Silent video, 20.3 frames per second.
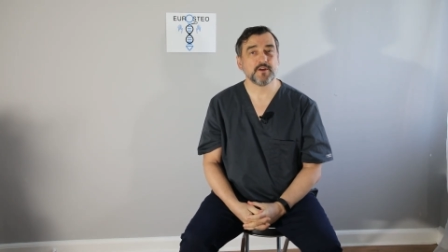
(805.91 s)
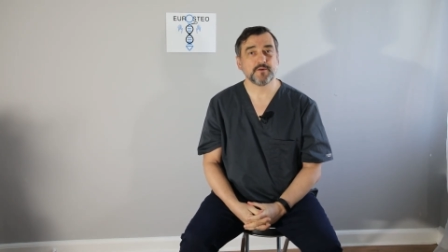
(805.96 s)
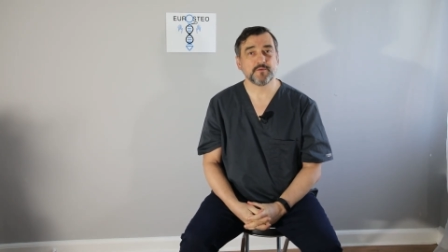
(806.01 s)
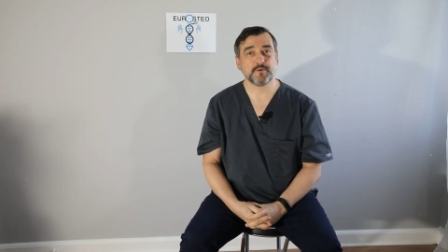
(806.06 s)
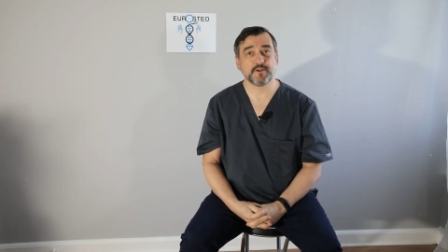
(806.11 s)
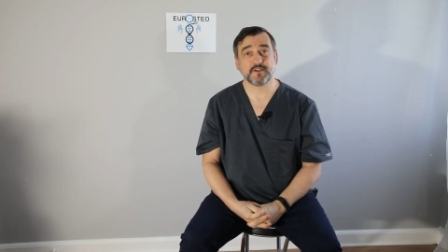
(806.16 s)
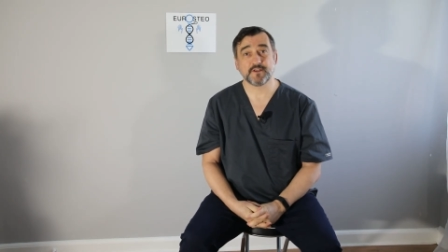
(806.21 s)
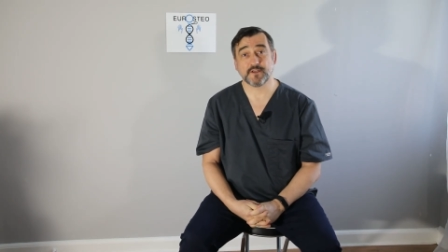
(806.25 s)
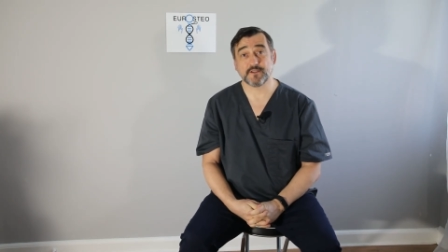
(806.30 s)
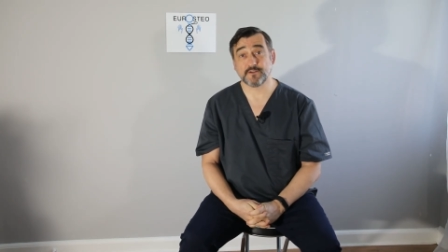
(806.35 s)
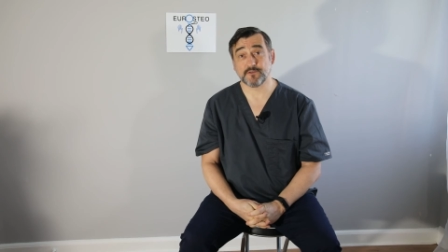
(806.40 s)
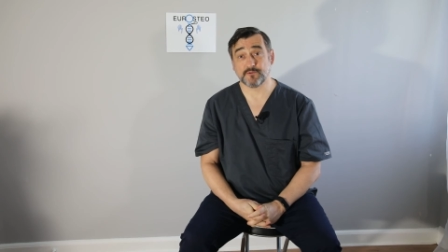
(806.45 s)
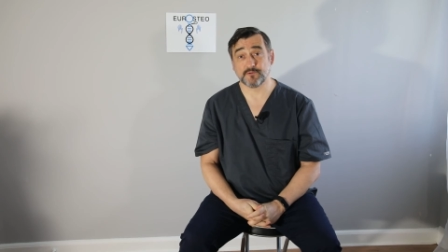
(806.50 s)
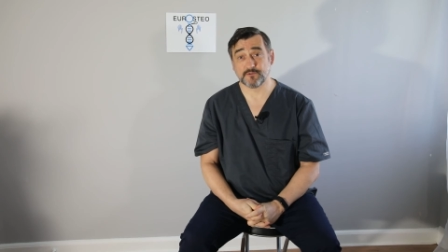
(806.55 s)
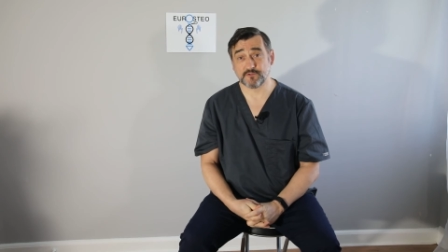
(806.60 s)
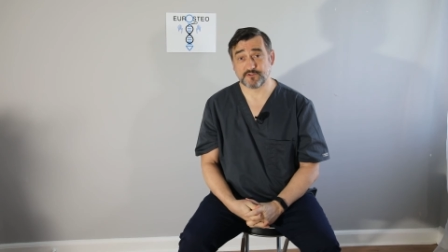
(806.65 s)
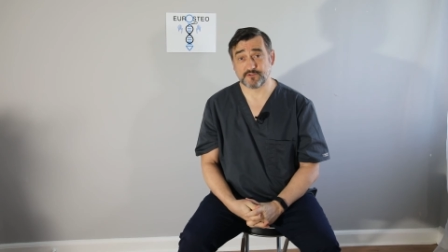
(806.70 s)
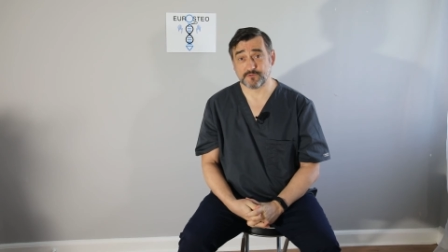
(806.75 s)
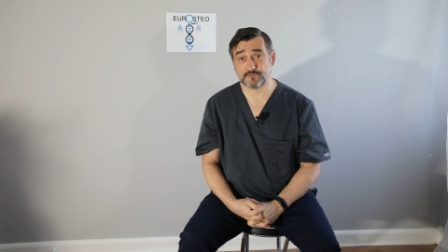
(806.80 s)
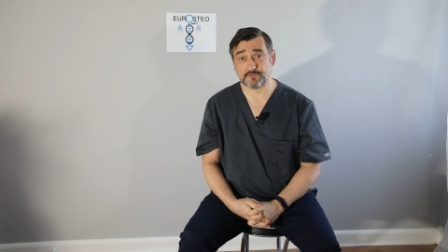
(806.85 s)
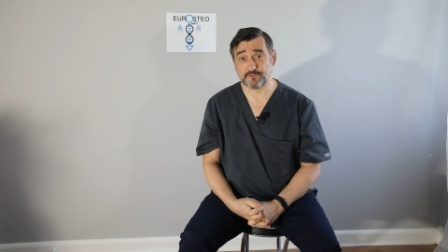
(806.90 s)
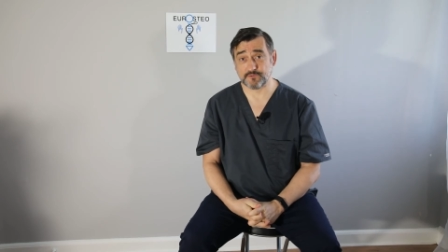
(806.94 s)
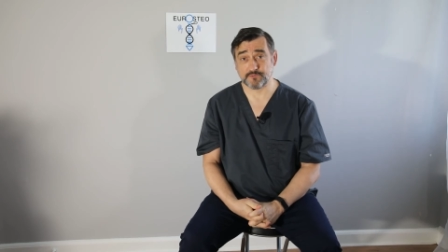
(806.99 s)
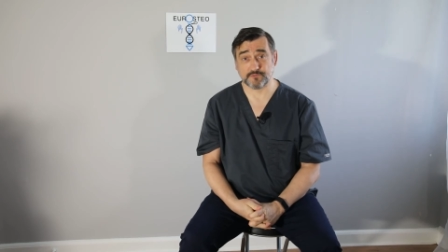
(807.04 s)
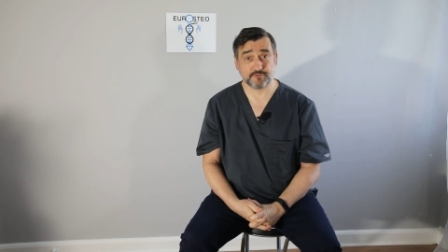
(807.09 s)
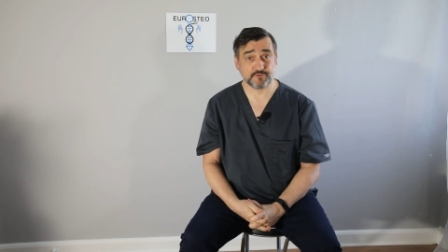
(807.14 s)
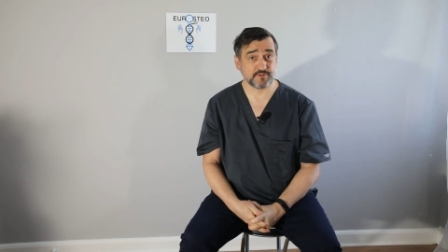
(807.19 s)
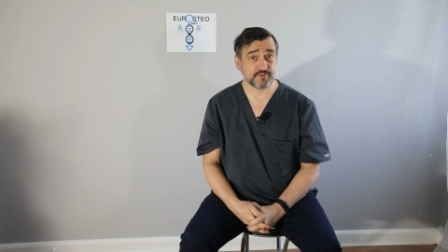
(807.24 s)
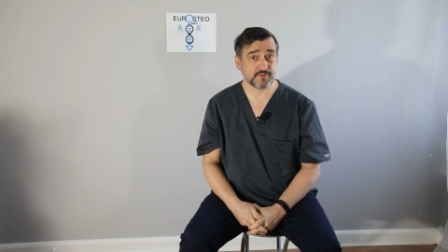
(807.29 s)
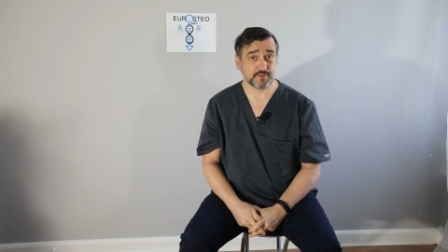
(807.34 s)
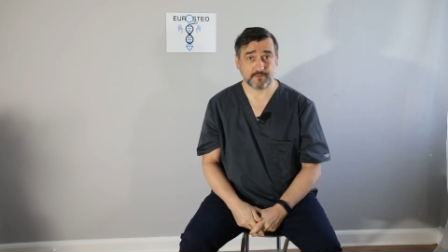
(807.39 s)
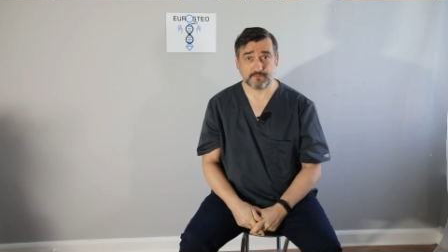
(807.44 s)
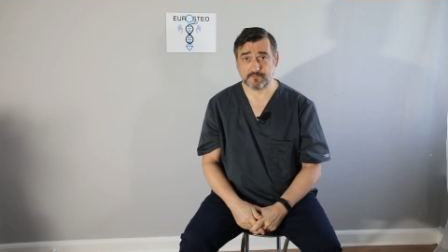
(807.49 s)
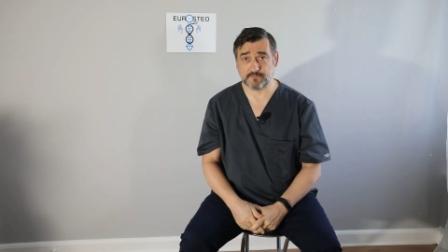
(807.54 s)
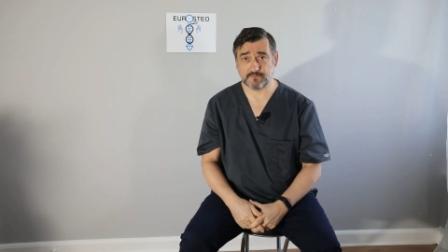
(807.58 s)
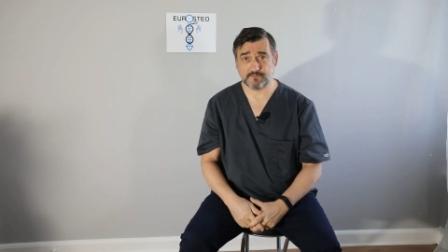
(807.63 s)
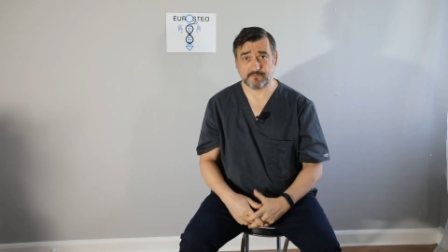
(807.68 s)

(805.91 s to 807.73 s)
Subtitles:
We can also use some